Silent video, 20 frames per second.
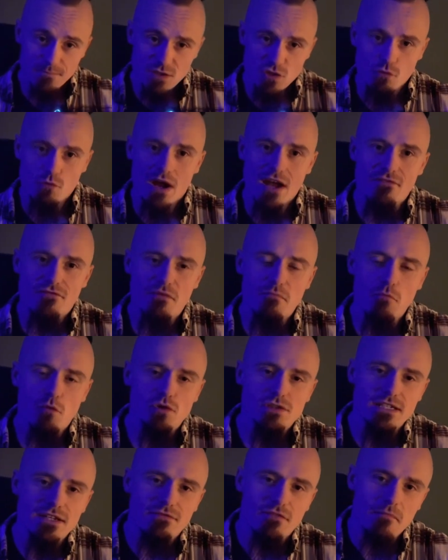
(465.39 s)
Derived from
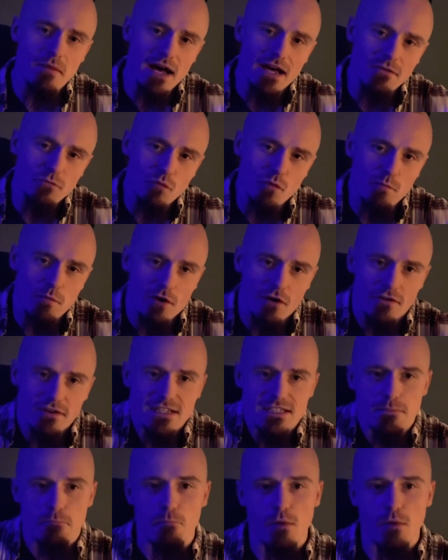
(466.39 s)
mostly from animal products,